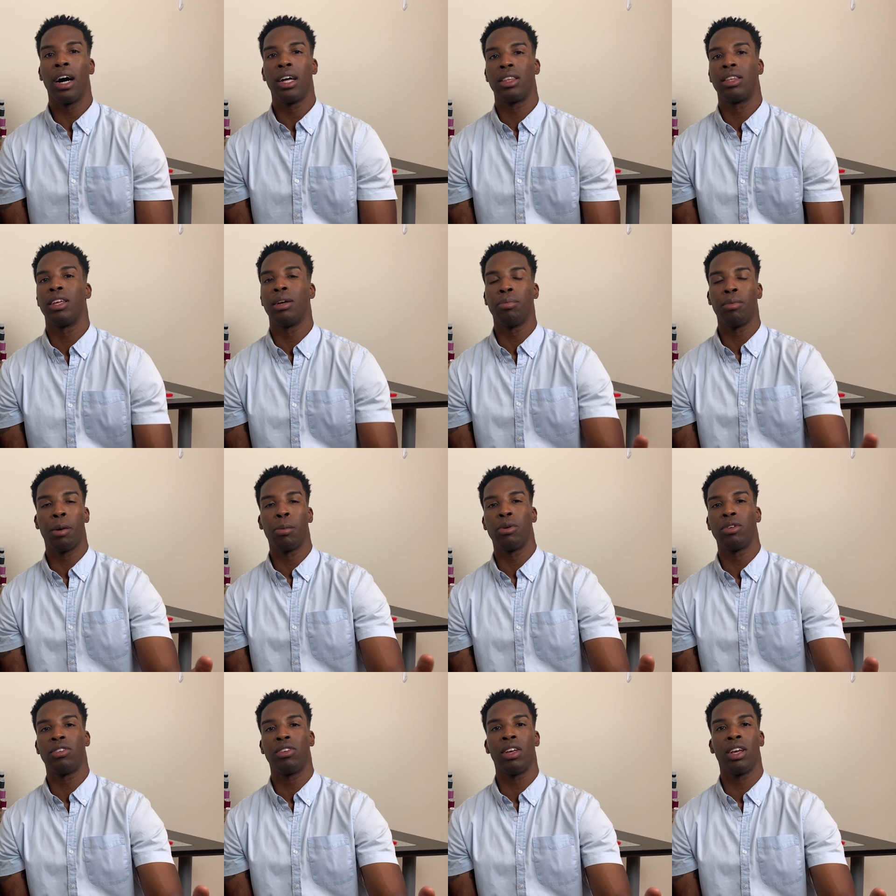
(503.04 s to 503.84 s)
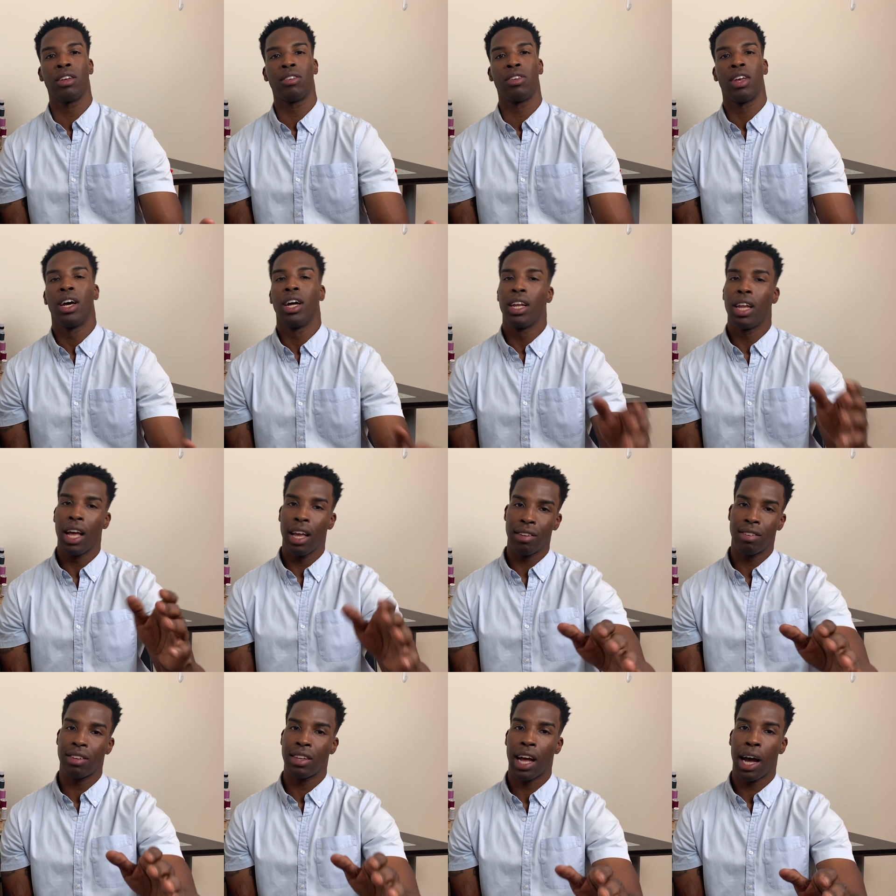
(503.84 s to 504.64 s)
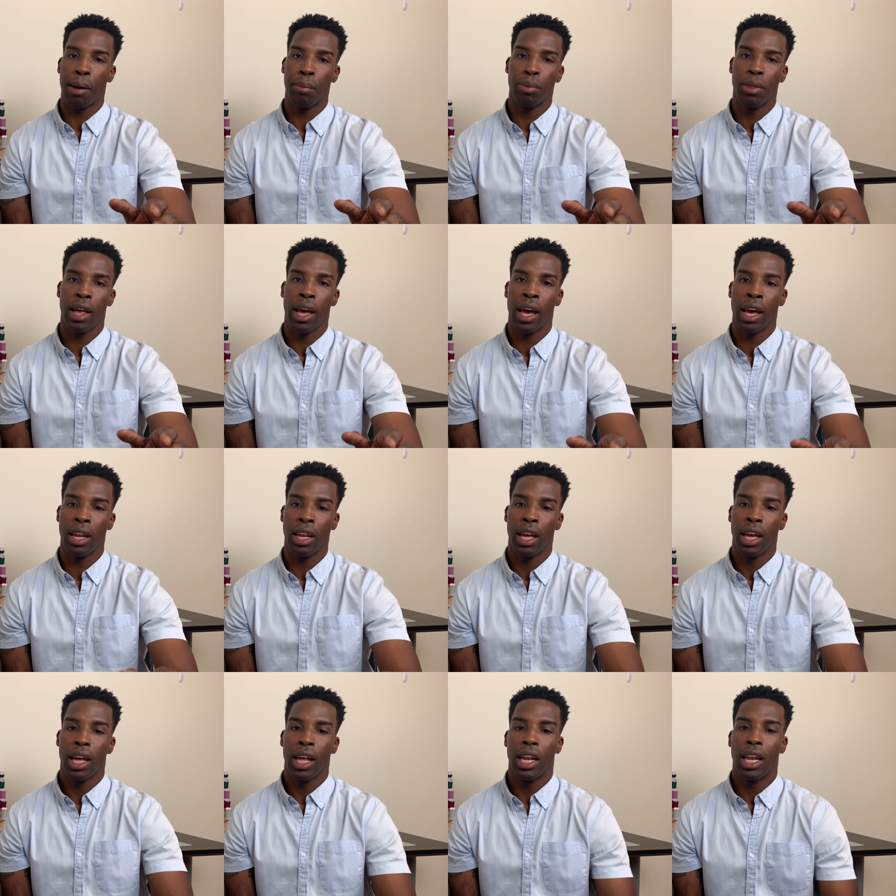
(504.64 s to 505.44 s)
tip number 6, let's stop that.